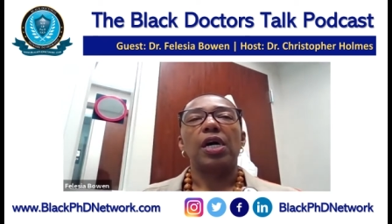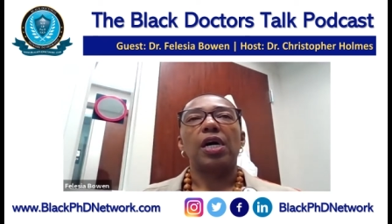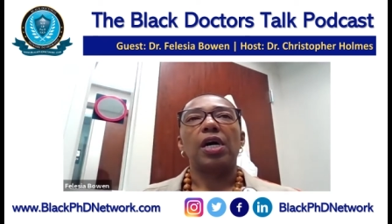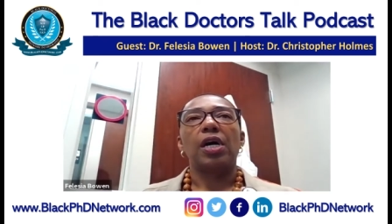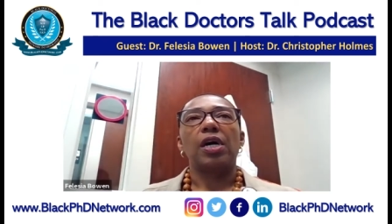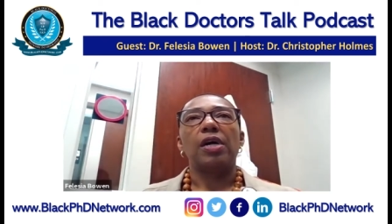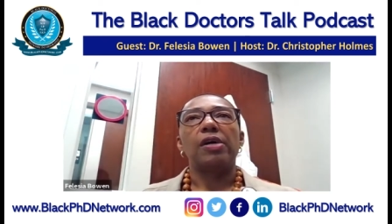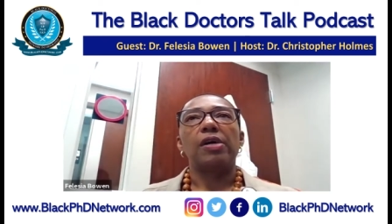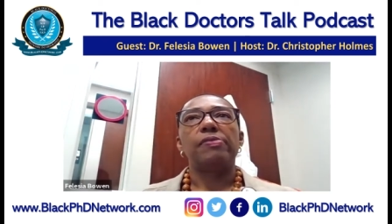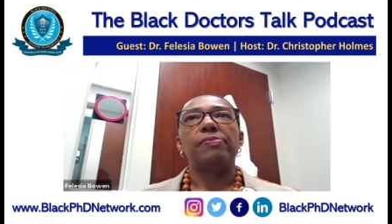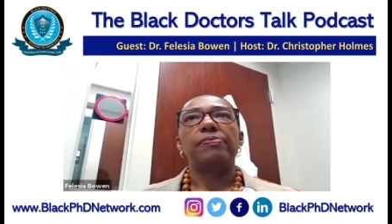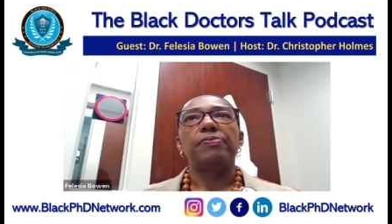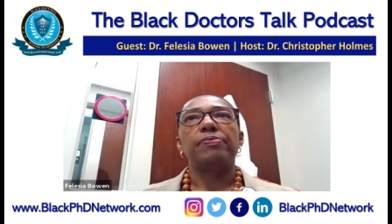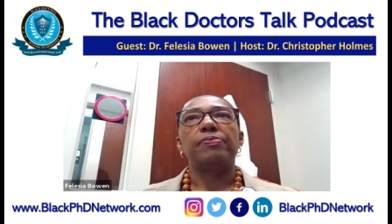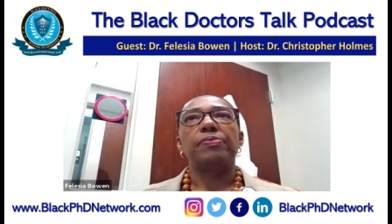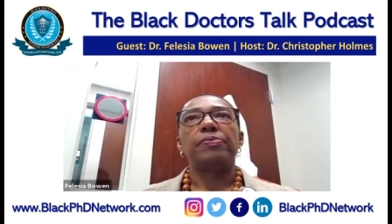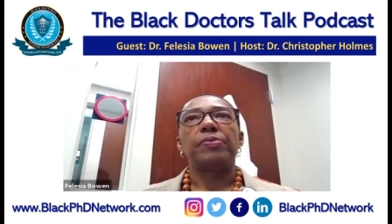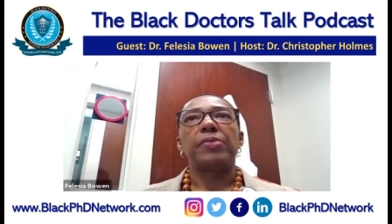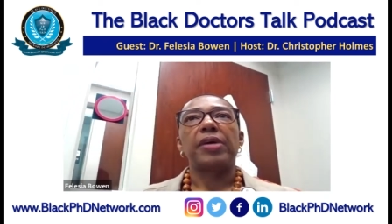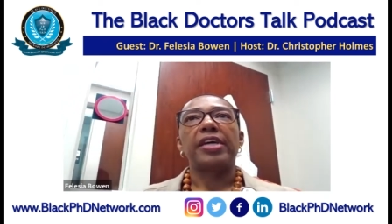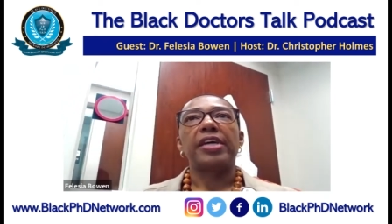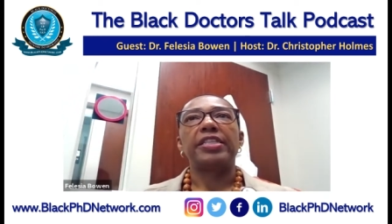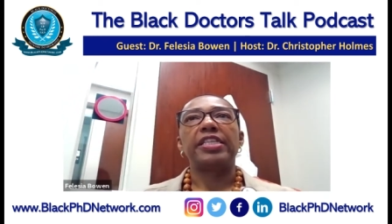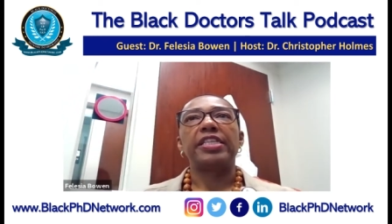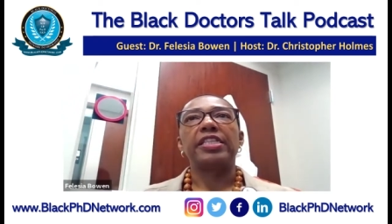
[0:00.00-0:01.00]
um,
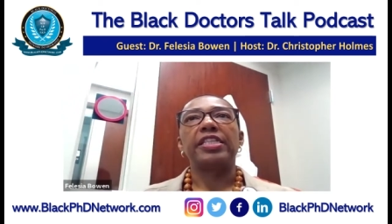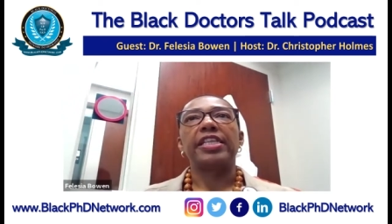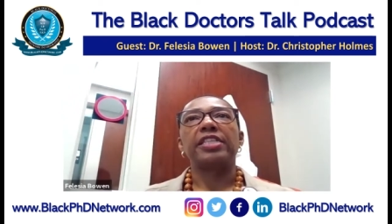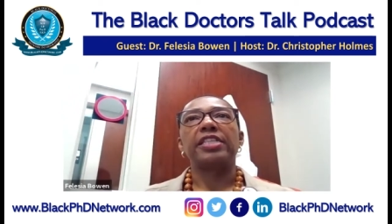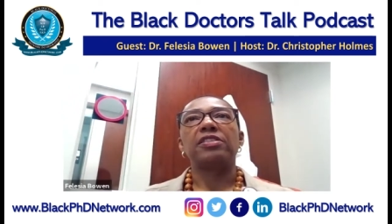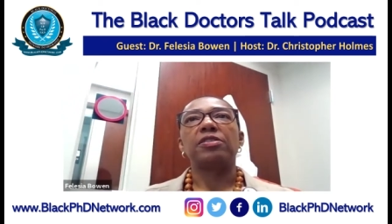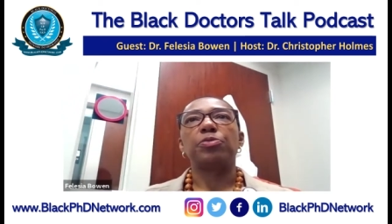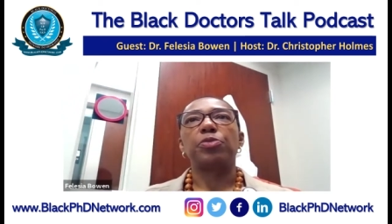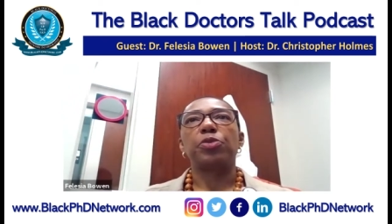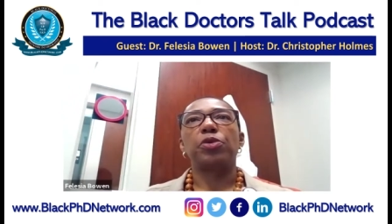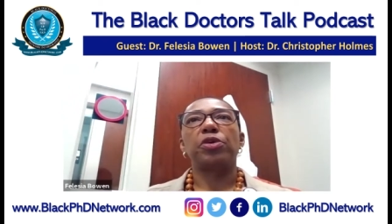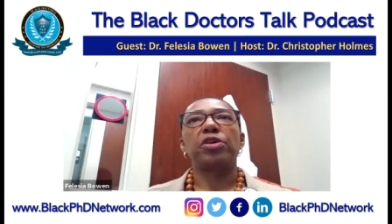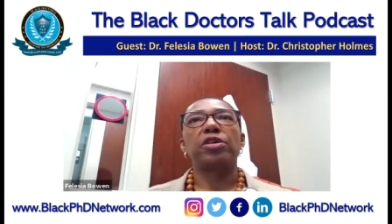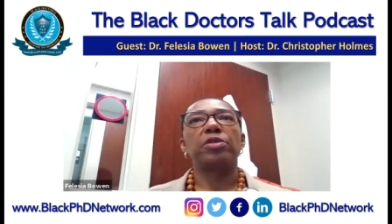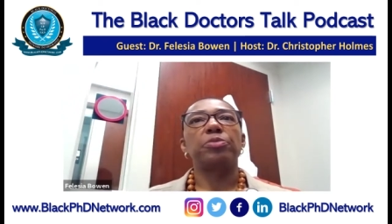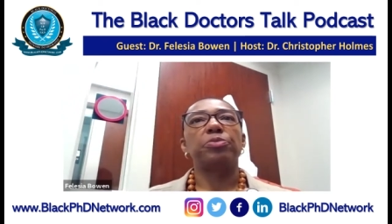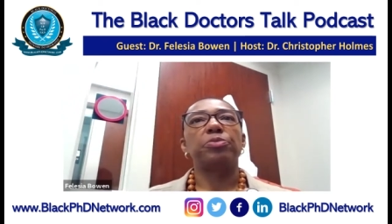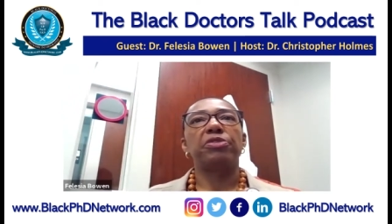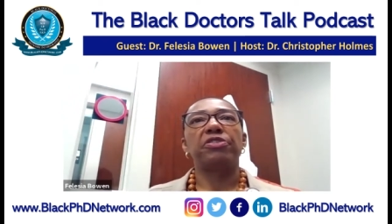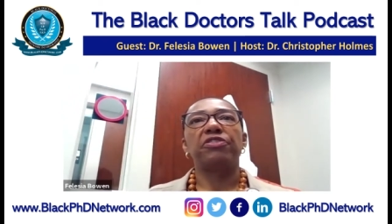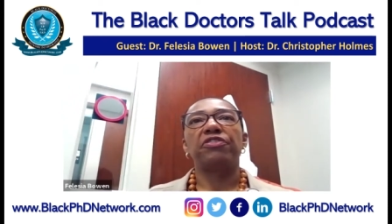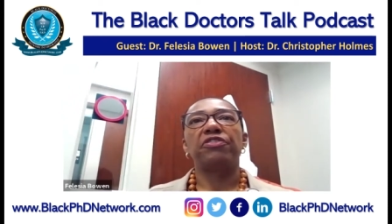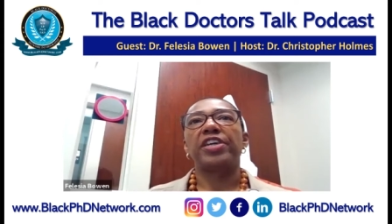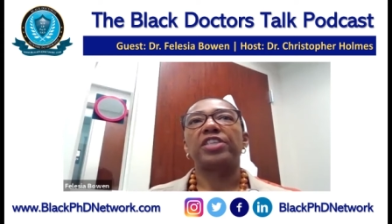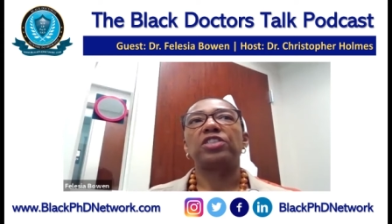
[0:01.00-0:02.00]
I think that's
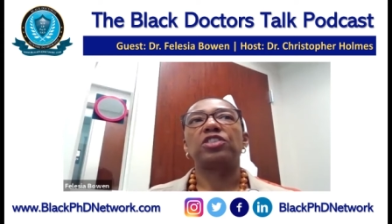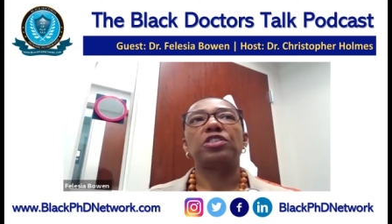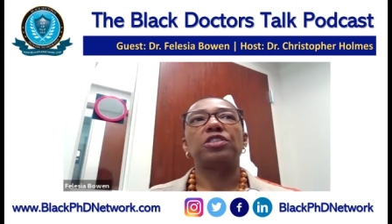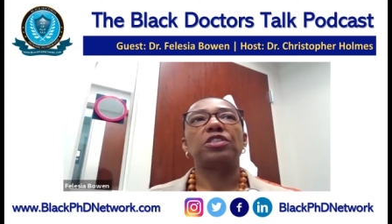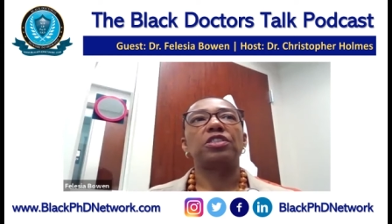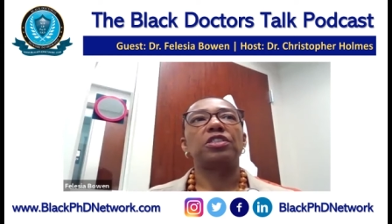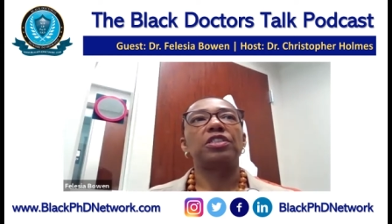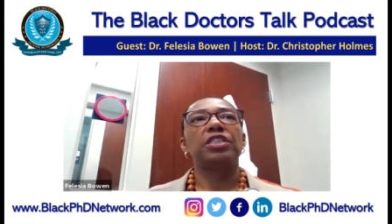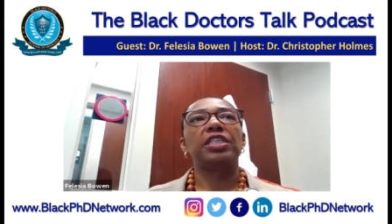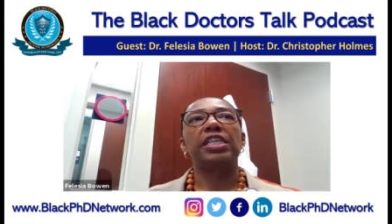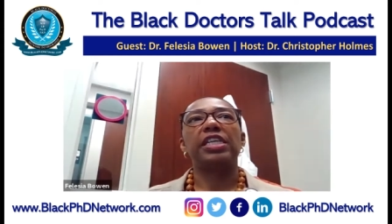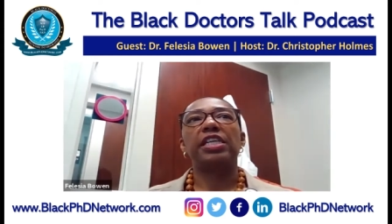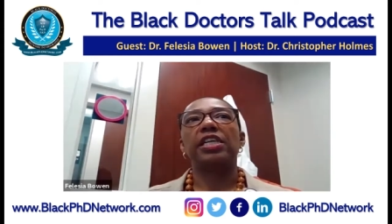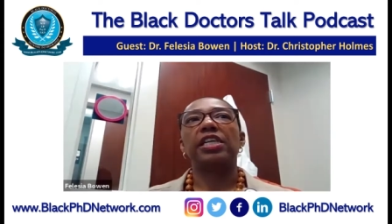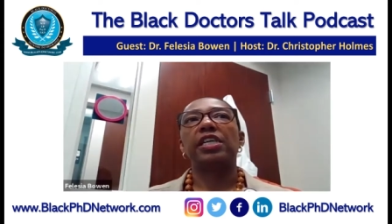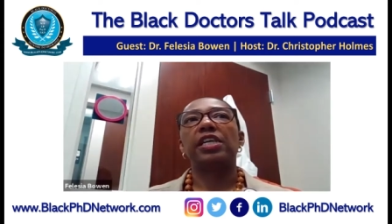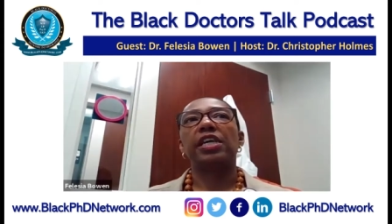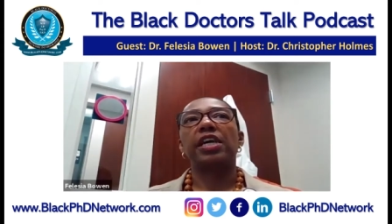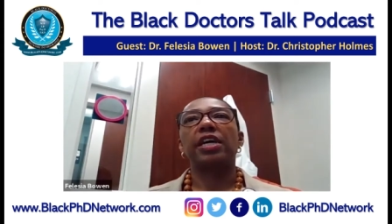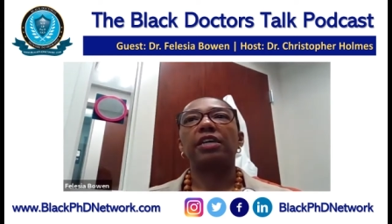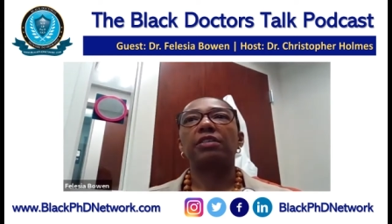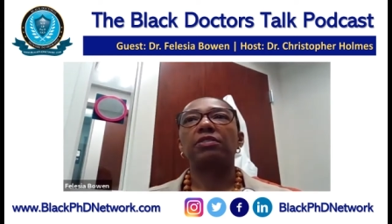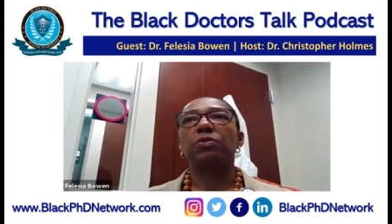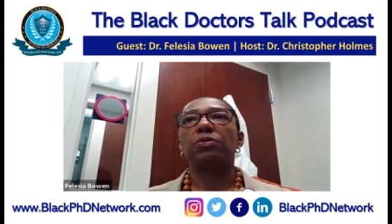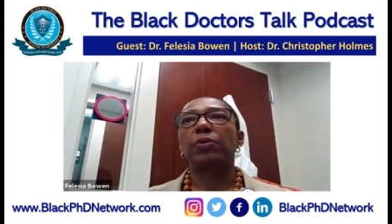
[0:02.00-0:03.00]
important
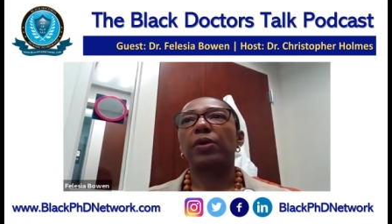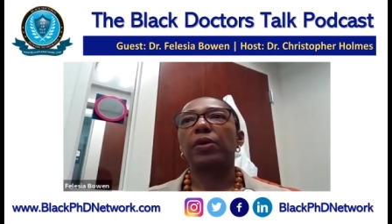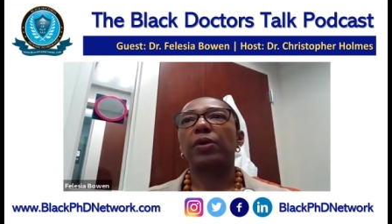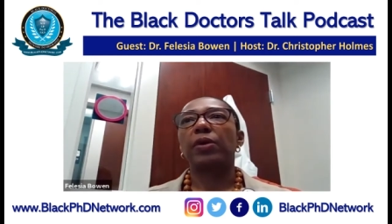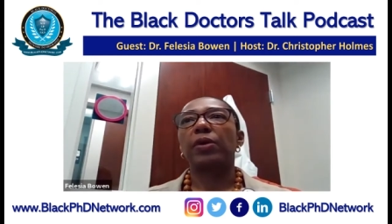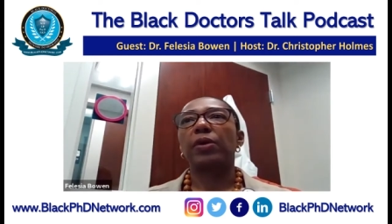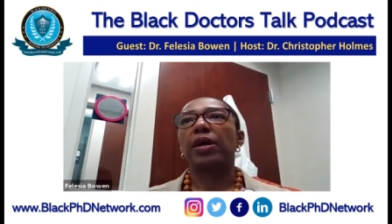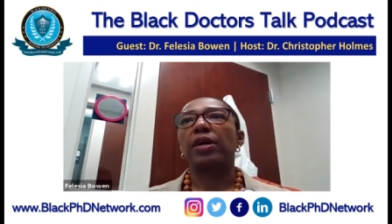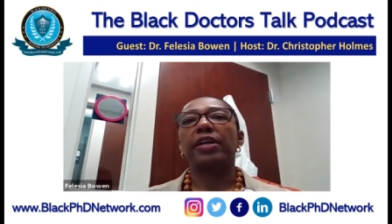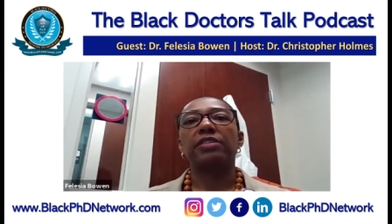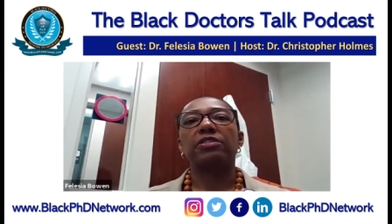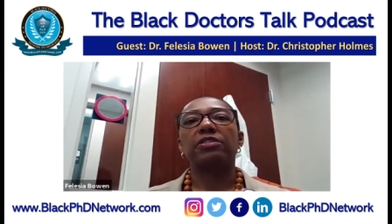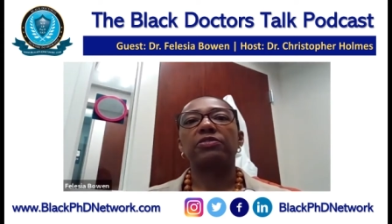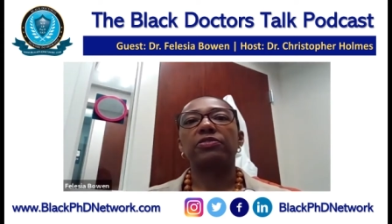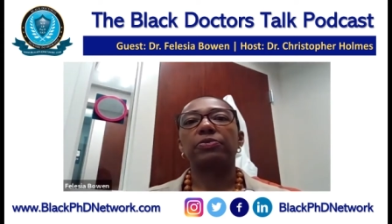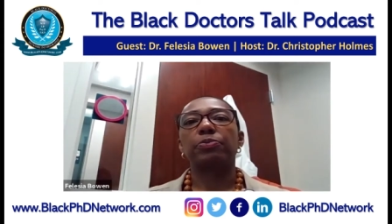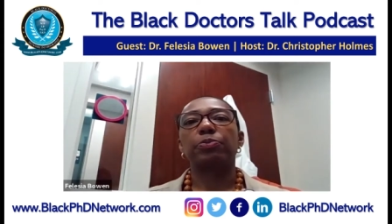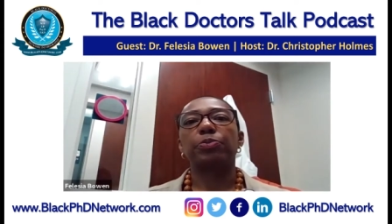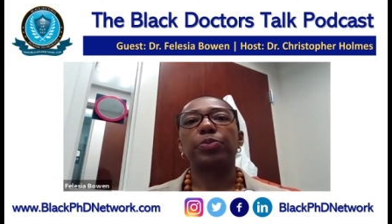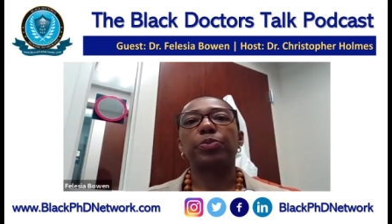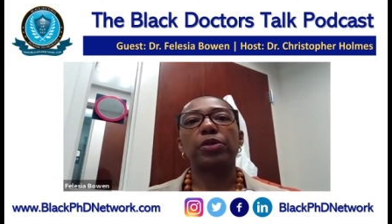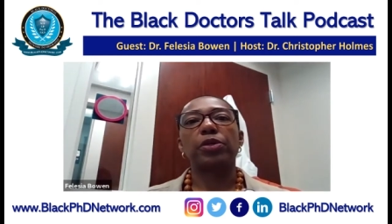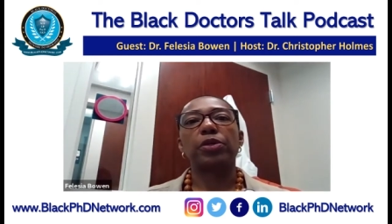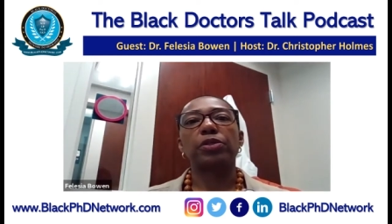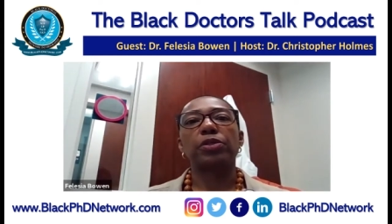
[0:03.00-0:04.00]
professionally as well
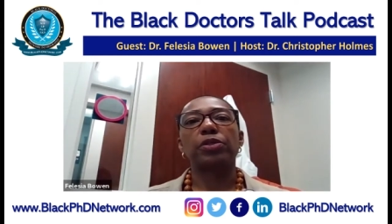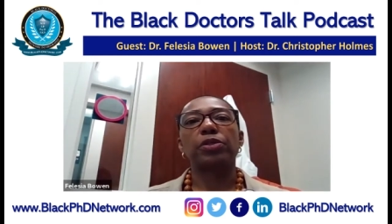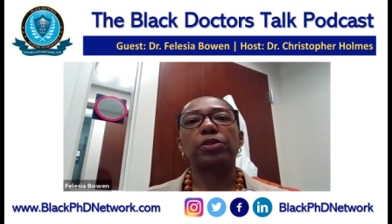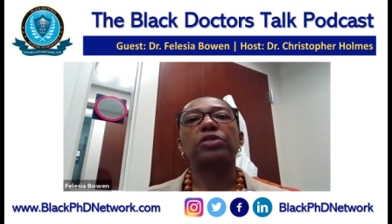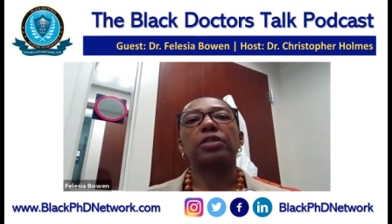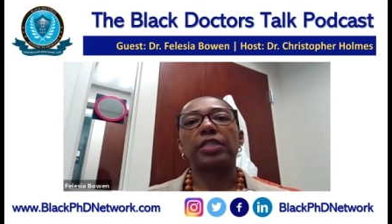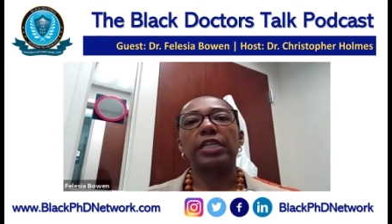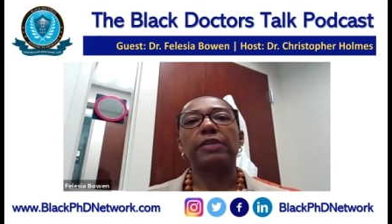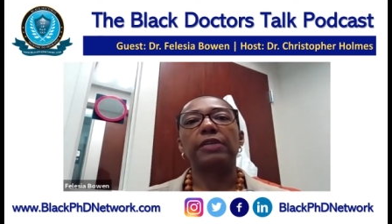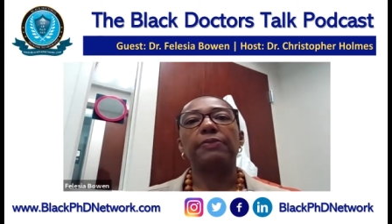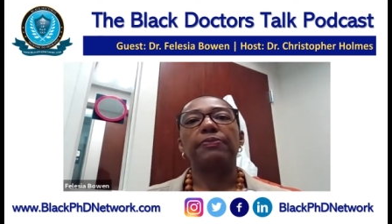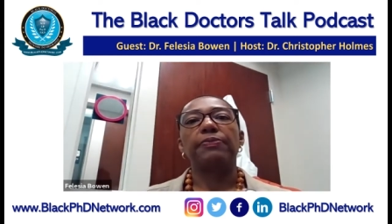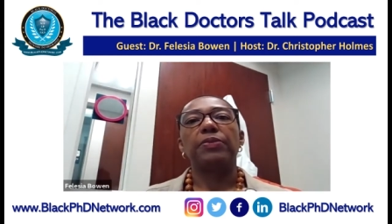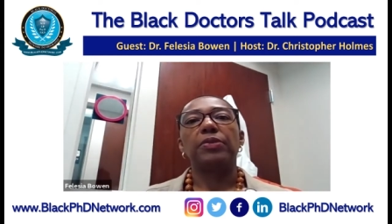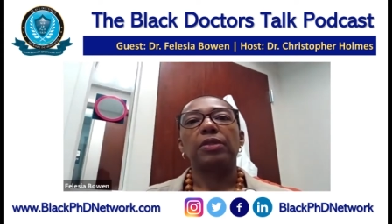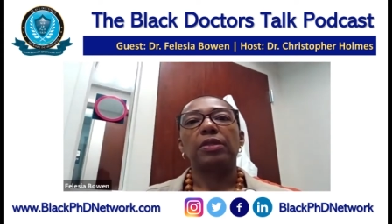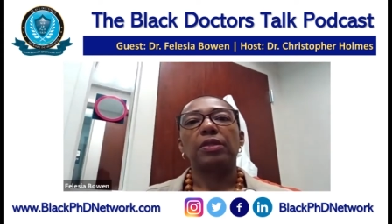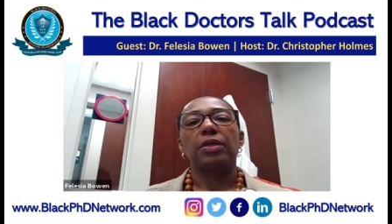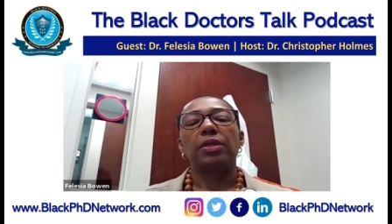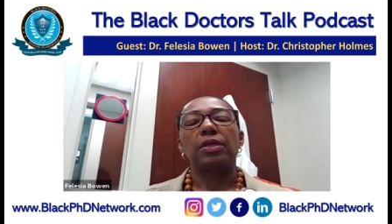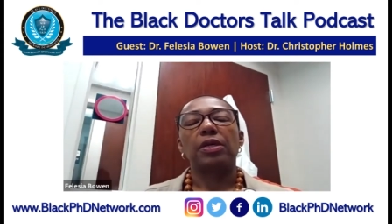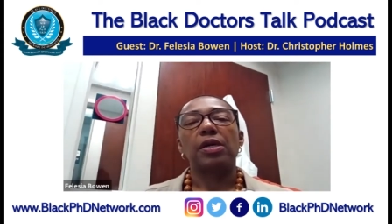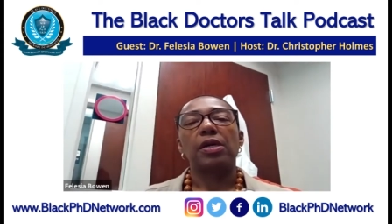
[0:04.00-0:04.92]
as personally.